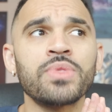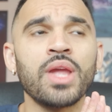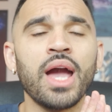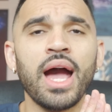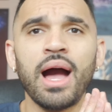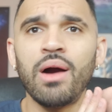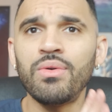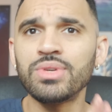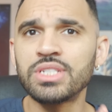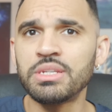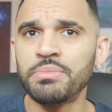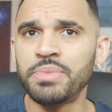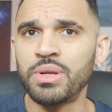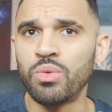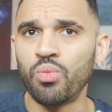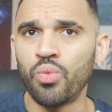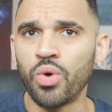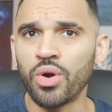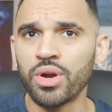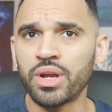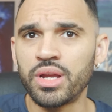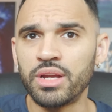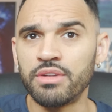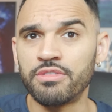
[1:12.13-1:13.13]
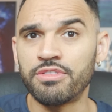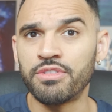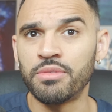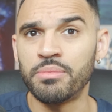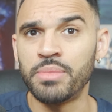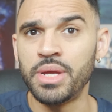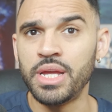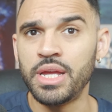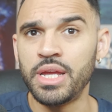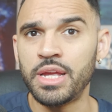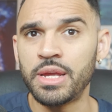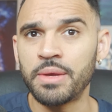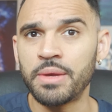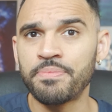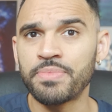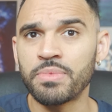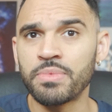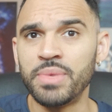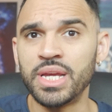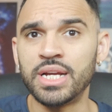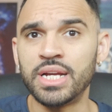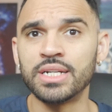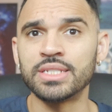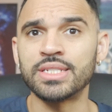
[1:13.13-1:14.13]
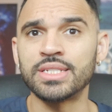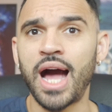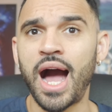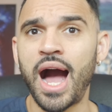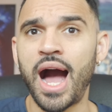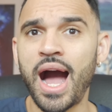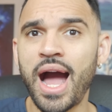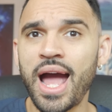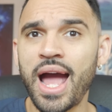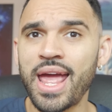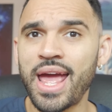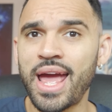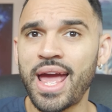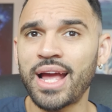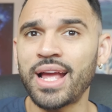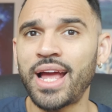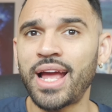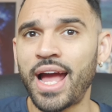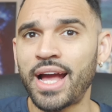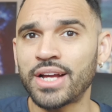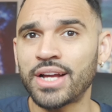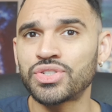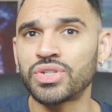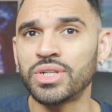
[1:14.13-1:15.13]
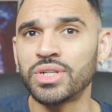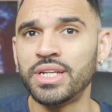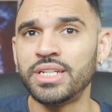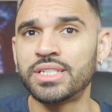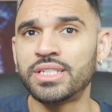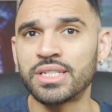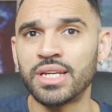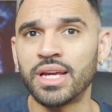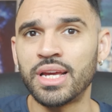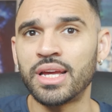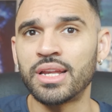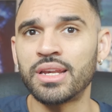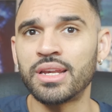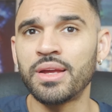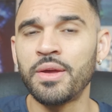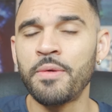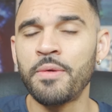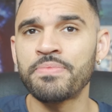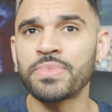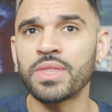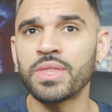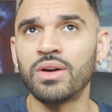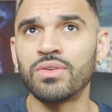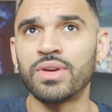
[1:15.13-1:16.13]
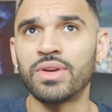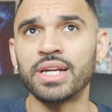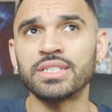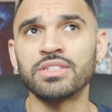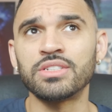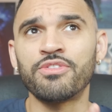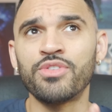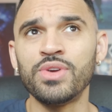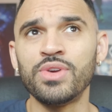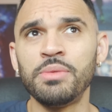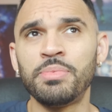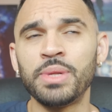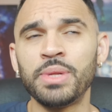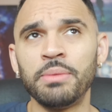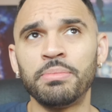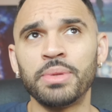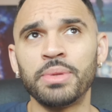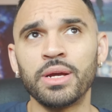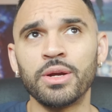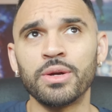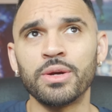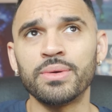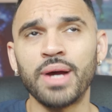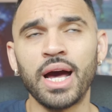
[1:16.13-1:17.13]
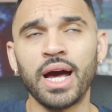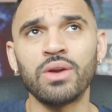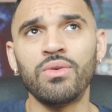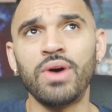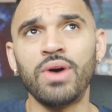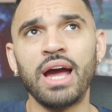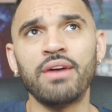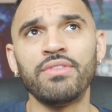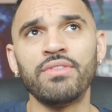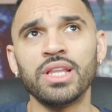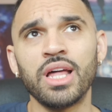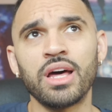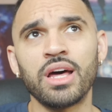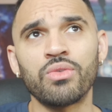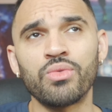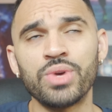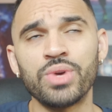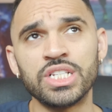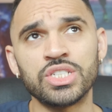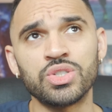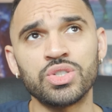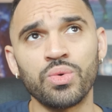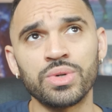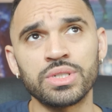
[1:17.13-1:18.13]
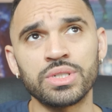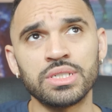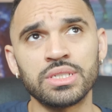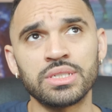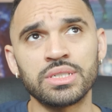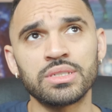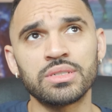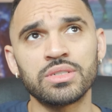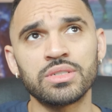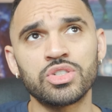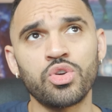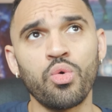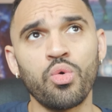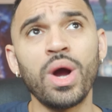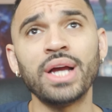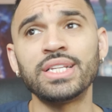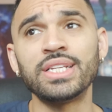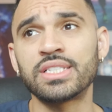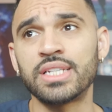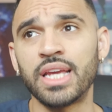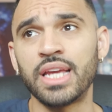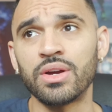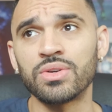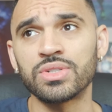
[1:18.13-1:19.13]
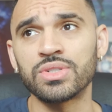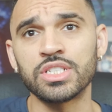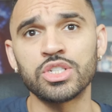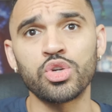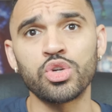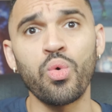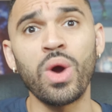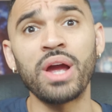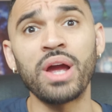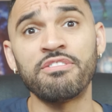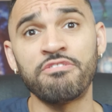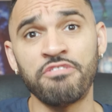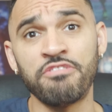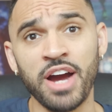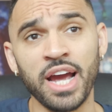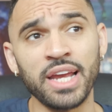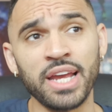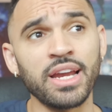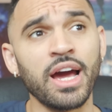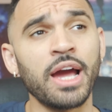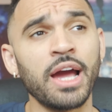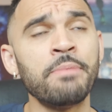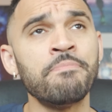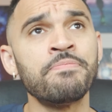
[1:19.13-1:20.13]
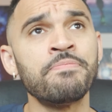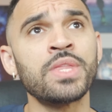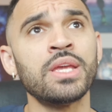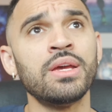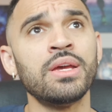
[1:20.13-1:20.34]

how has it been working for me? Because I actually said, okay, as a free to play player, I don't have a lot of resources. It's quite scarce, it's quite finite.